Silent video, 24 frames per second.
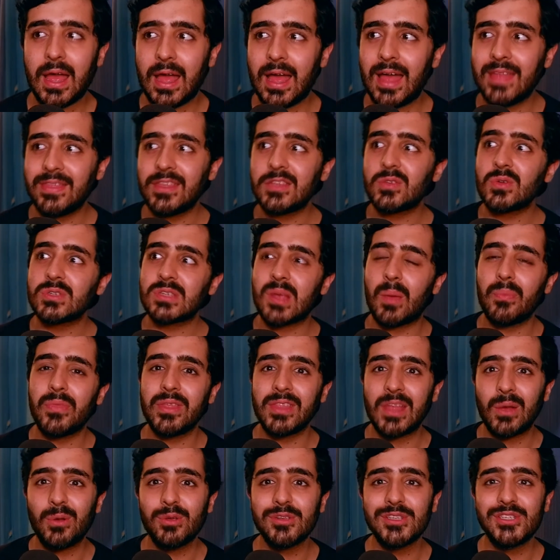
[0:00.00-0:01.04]
And this was something
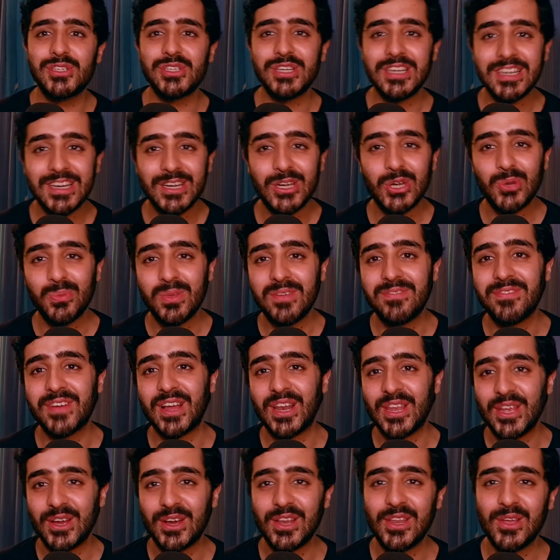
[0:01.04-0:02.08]
that was drilled into me
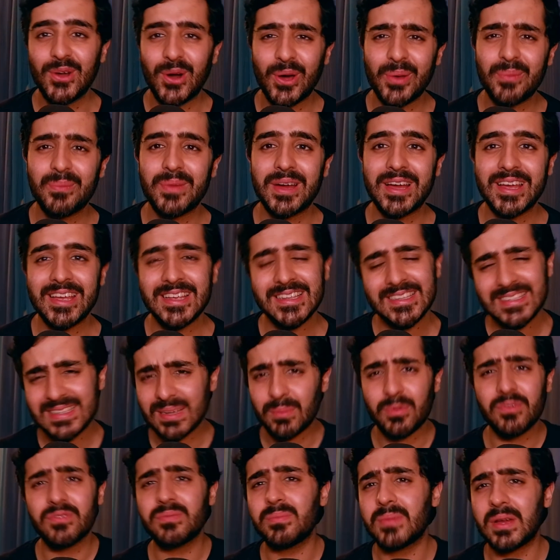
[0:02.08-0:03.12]
fairly early on by
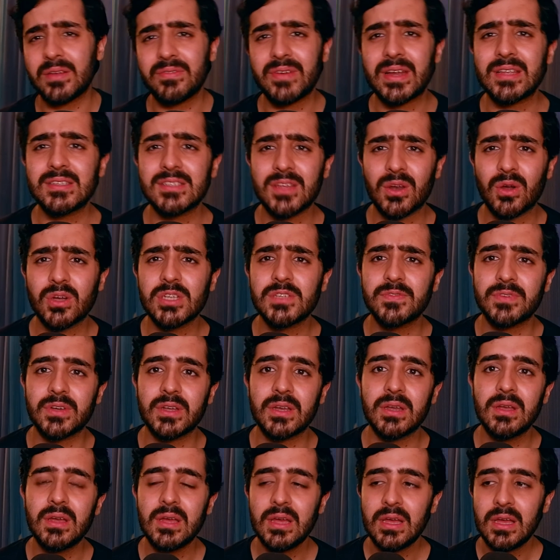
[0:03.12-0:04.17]
some of my friends at Oxford
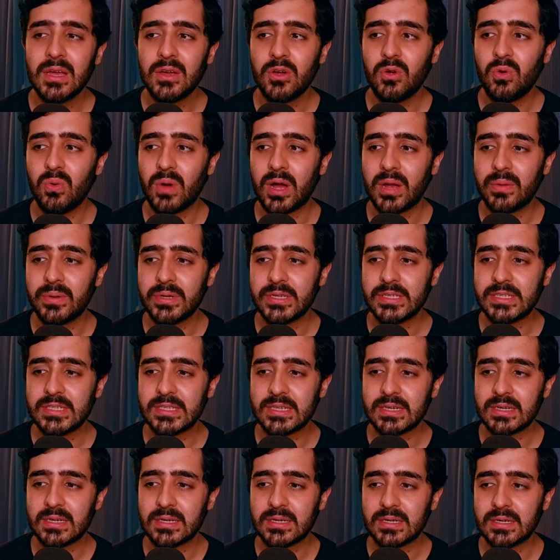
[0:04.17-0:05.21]
who
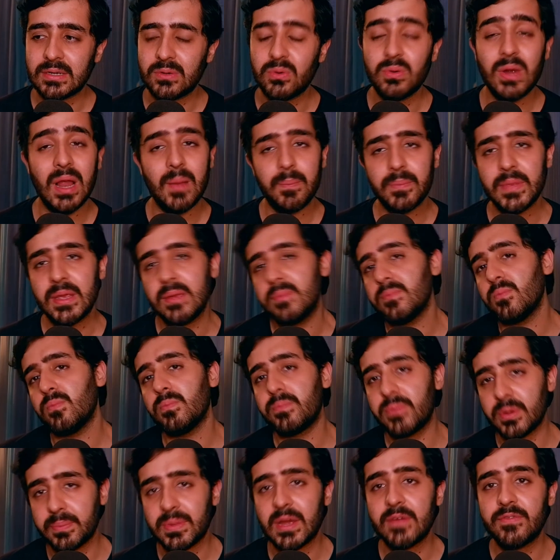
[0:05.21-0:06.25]
helped me
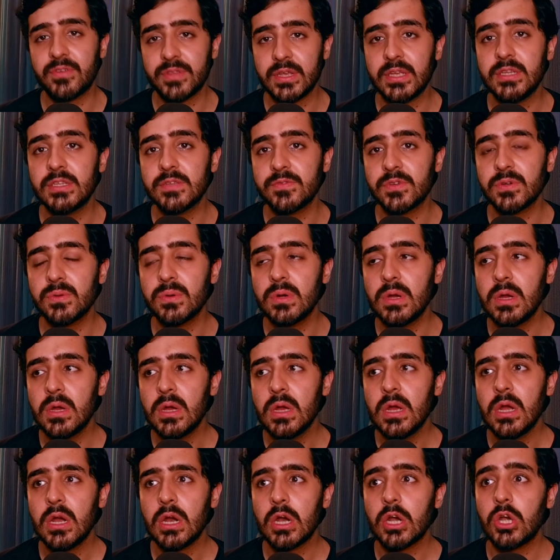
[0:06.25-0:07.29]
prepare for the interview.
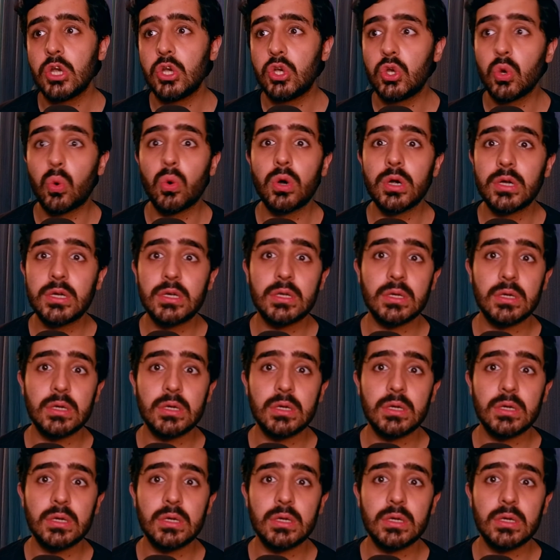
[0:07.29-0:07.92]
Don't